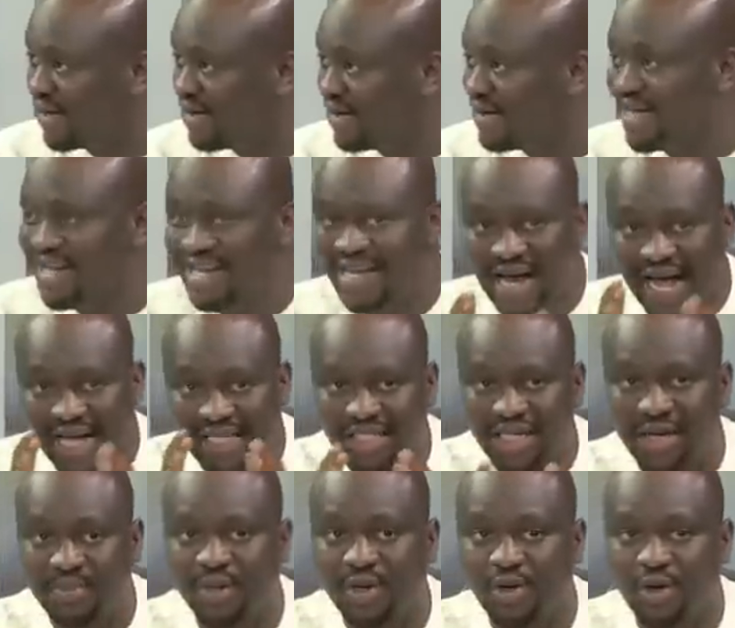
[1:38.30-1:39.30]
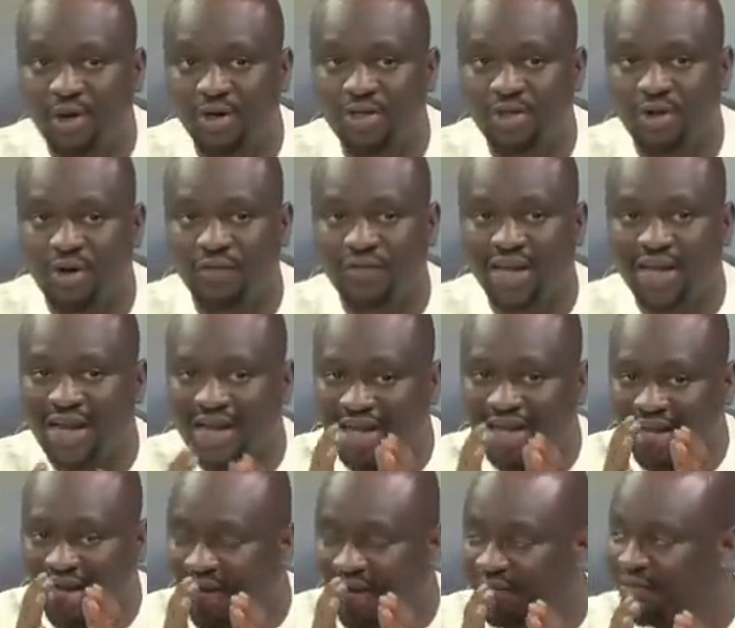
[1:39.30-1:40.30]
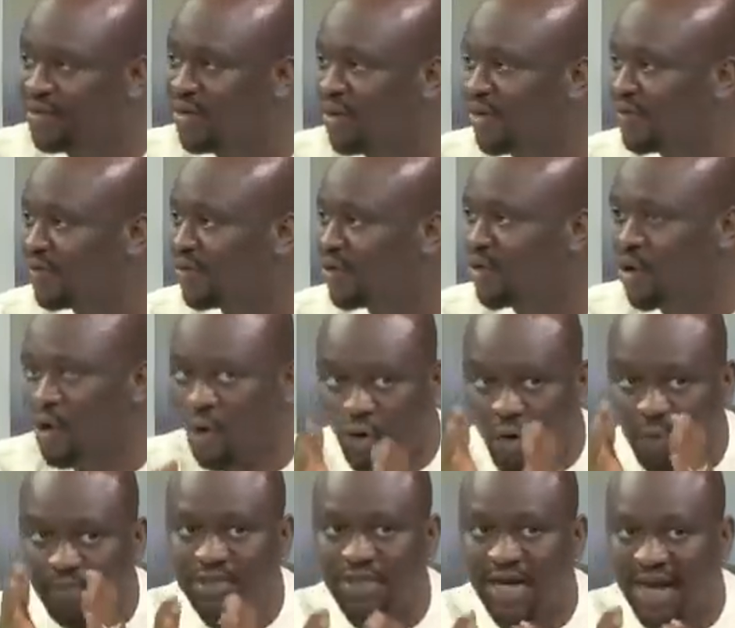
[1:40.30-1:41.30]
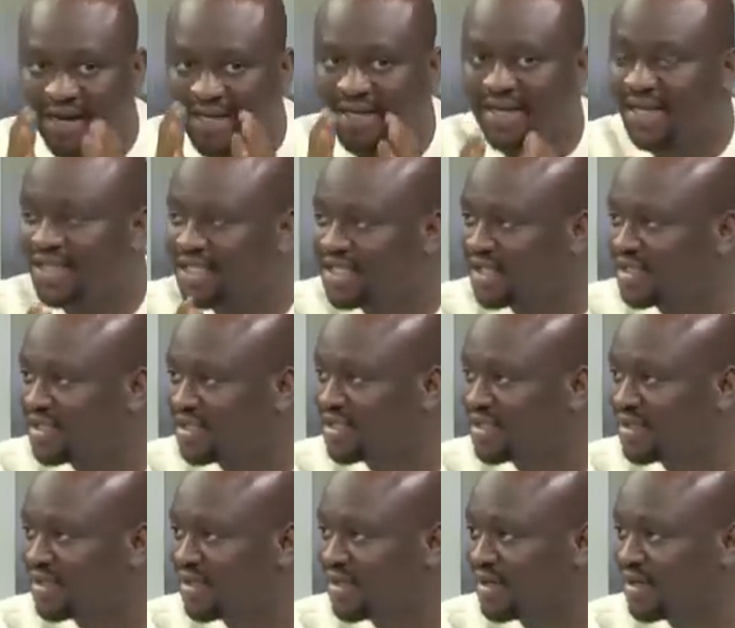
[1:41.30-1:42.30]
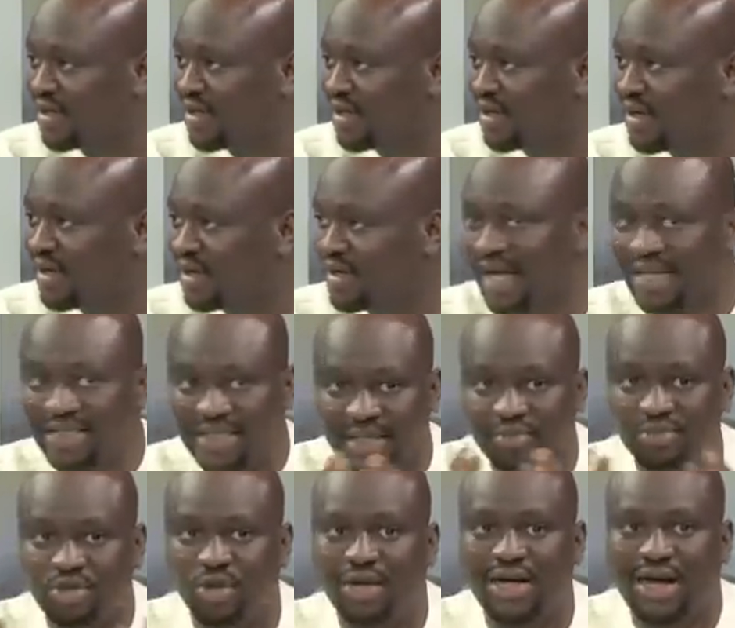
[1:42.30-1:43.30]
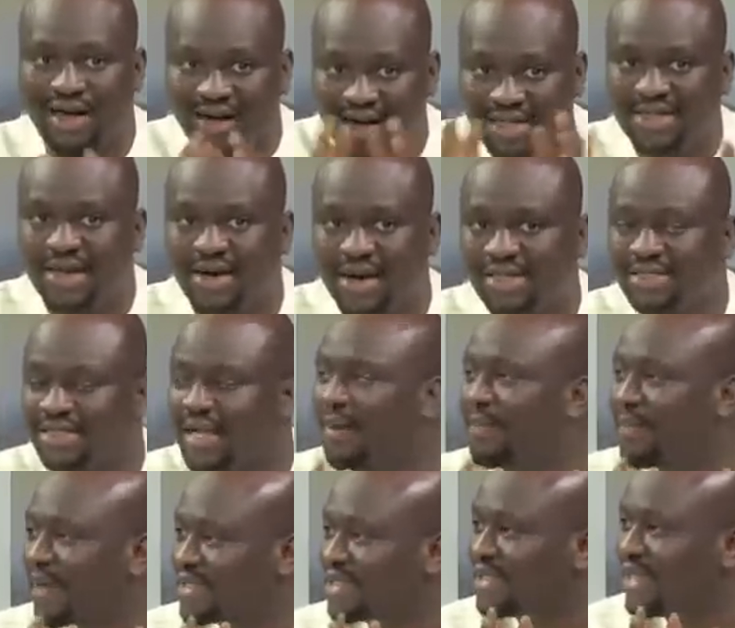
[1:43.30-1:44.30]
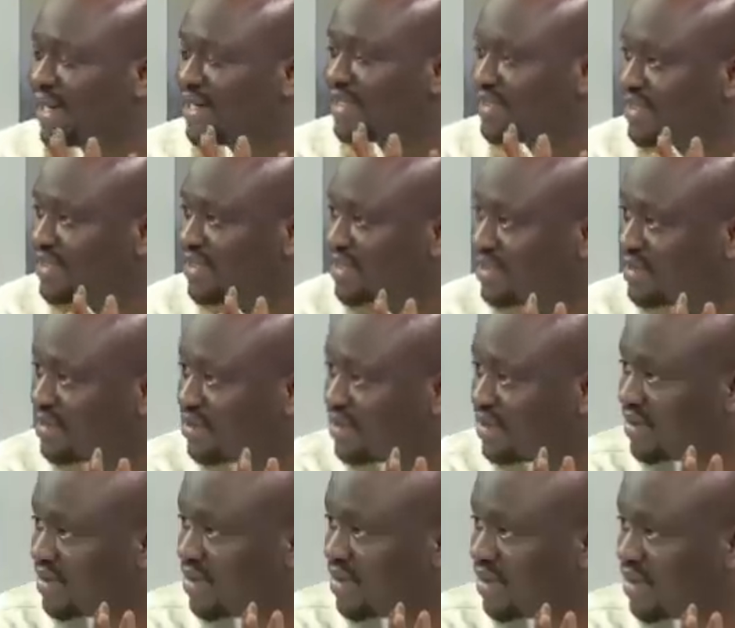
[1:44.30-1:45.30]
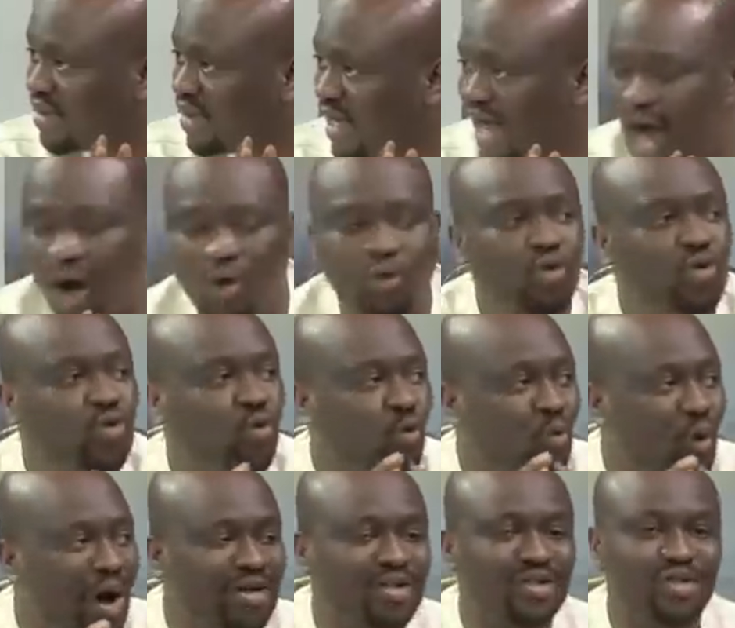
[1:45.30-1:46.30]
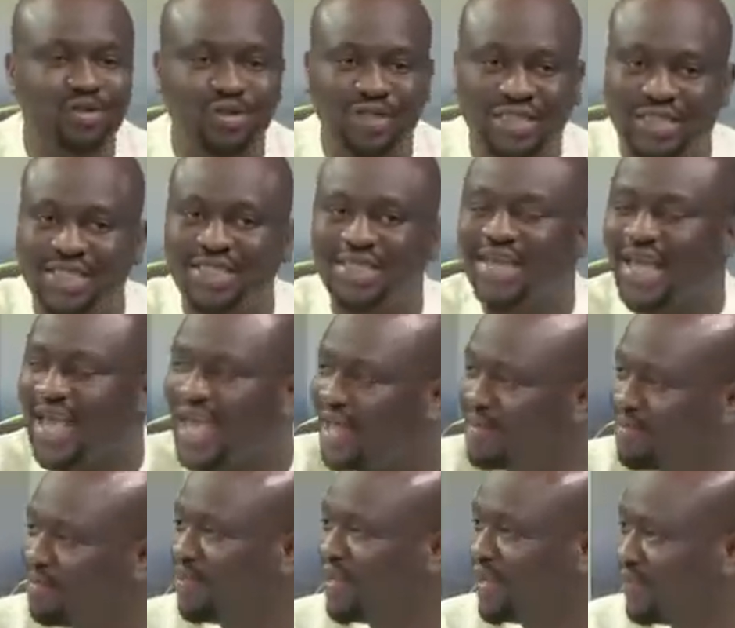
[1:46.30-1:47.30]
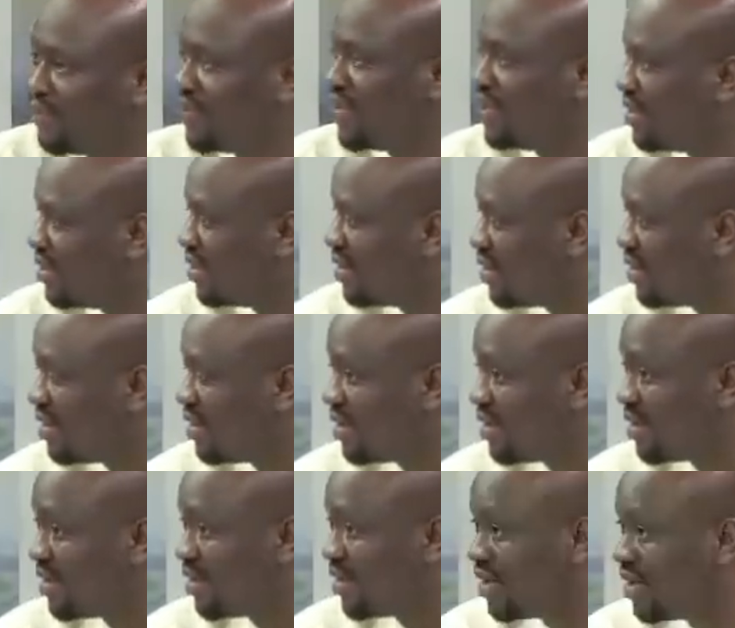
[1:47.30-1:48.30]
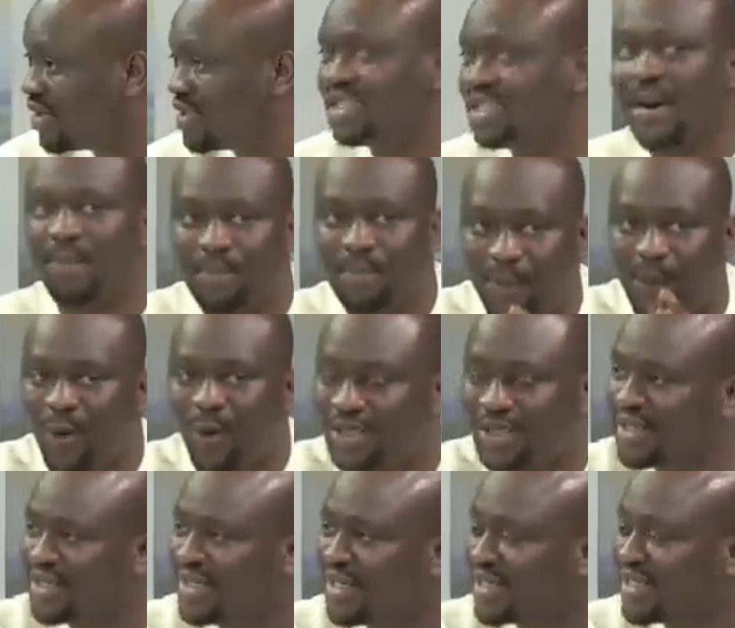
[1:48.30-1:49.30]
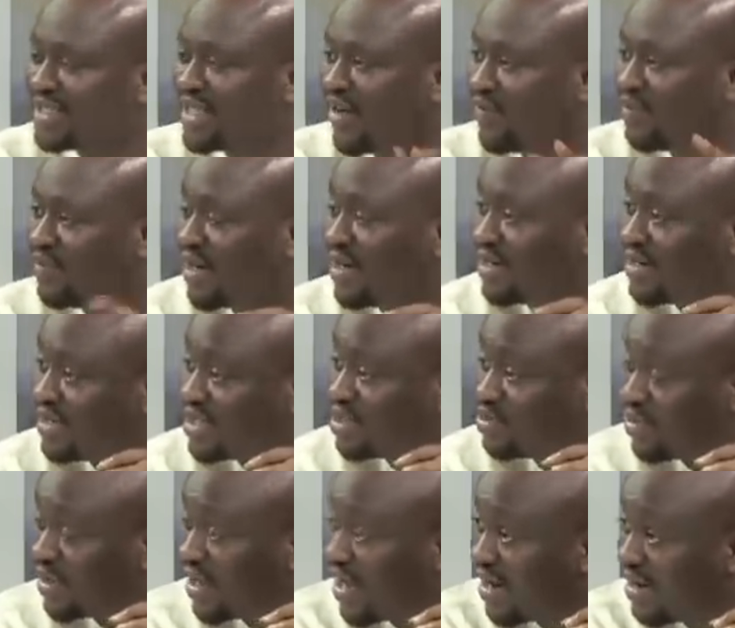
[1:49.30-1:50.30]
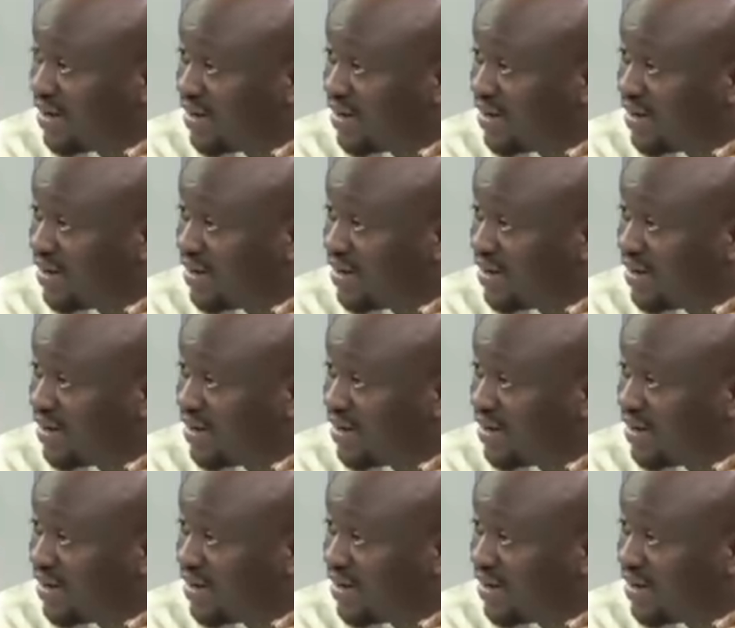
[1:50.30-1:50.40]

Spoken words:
largely because of the level of corrupt allegations that seem to characterize their personalities, I would want to see the NPP supporting this government in this regard.